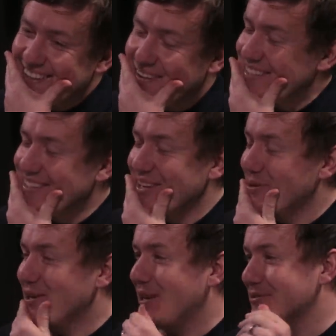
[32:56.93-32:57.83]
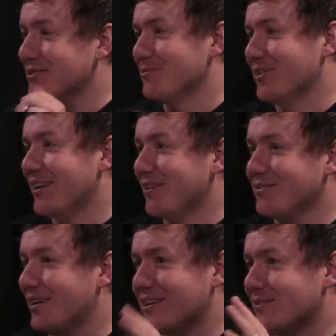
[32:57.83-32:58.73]
I've seen like little clips of him
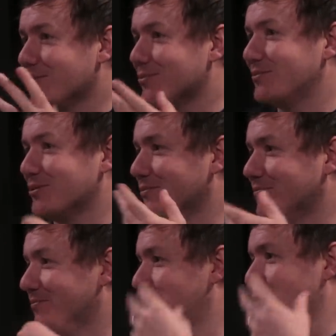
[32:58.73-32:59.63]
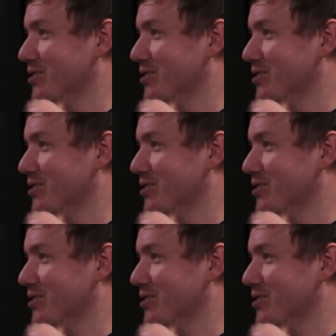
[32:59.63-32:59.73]
like like in a real sort of yeah.